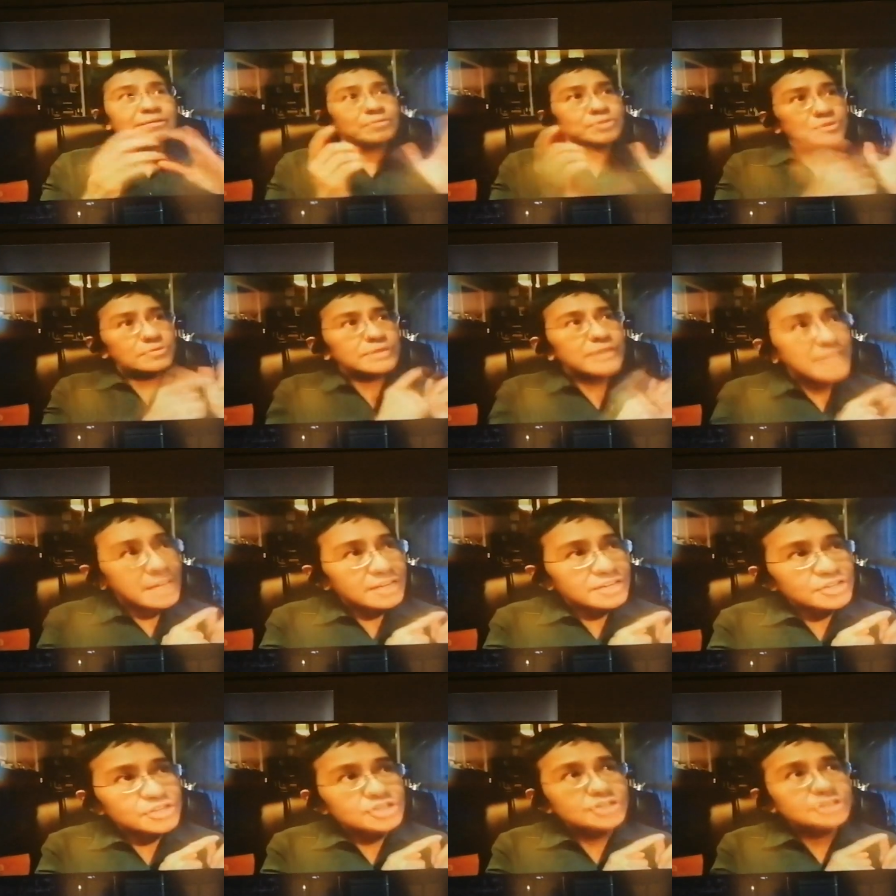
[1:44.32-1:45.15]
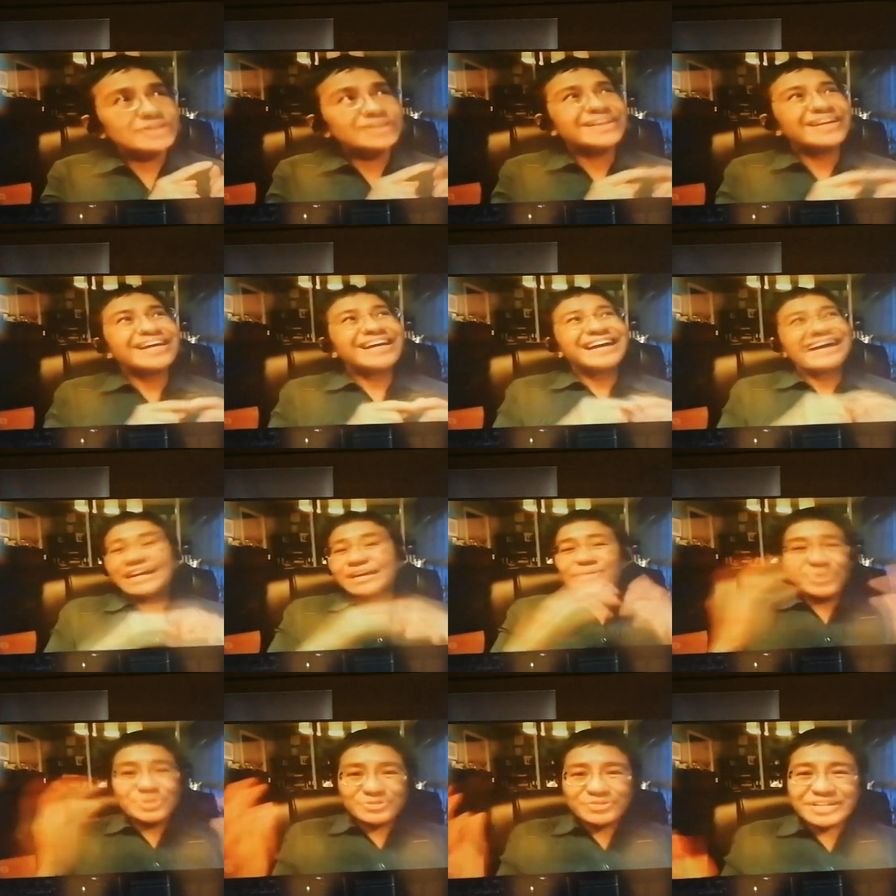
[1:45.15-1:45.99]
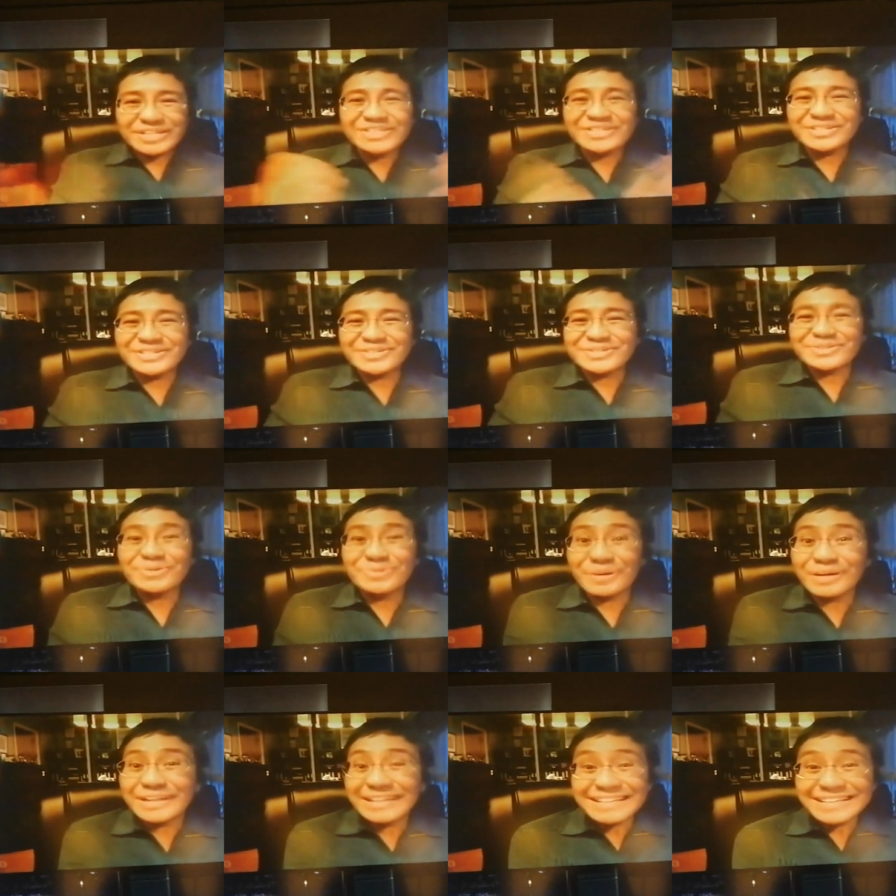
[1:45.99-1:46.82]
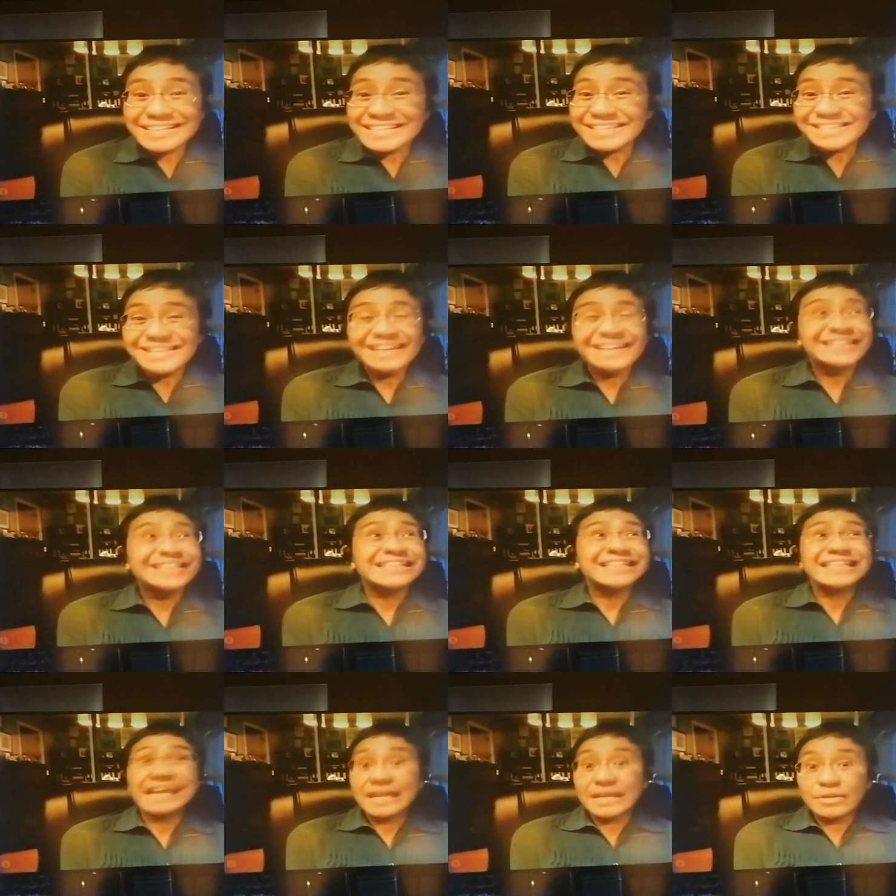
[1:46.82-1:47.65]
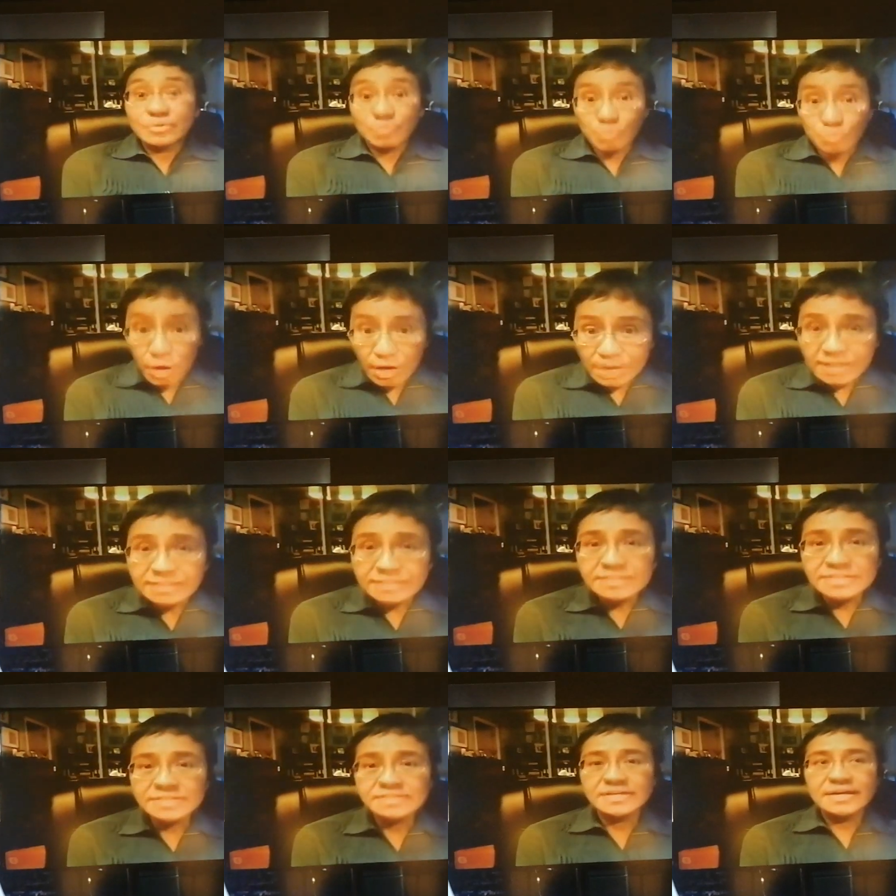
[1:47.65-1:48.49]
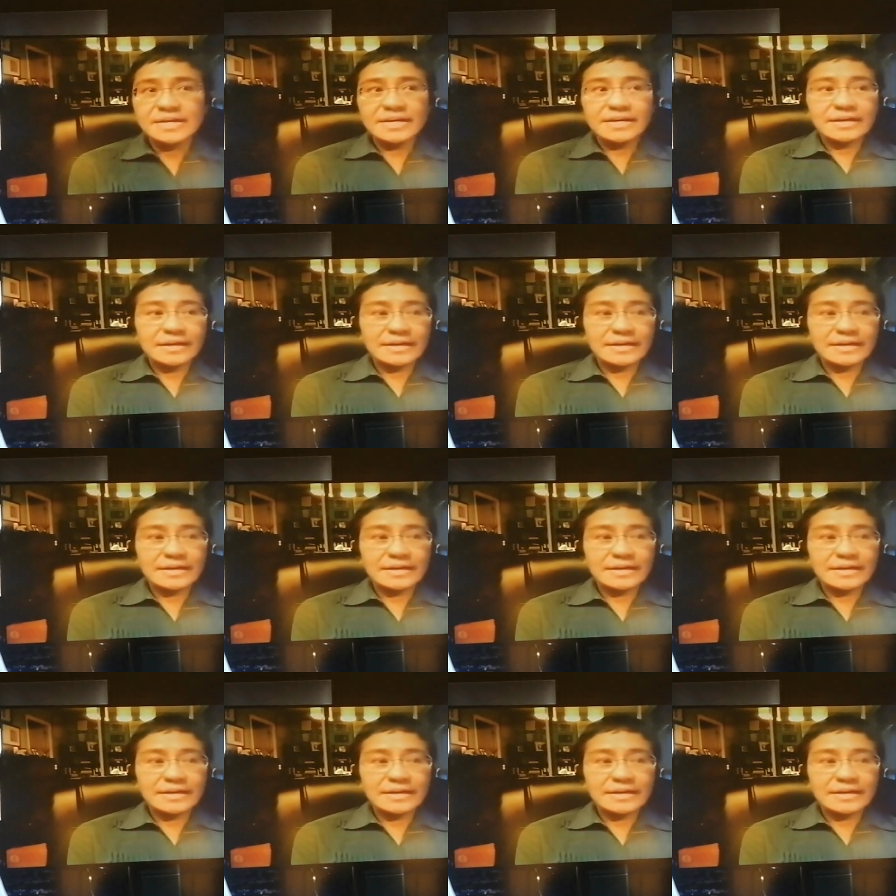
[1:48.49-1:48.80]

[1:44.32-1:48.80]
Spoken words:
That was only last year. And I was arrested twice, detained once.